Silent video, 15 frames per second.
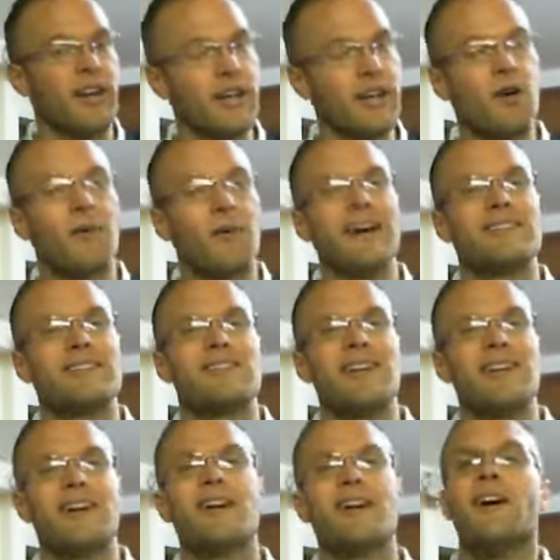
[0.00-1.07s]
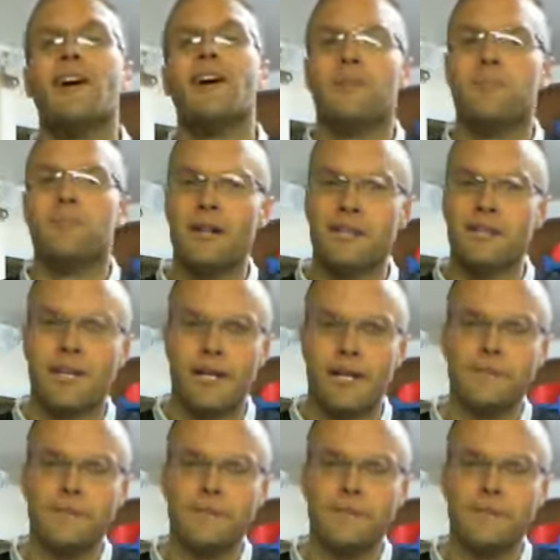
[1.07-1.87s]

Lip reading: I know why it's there, but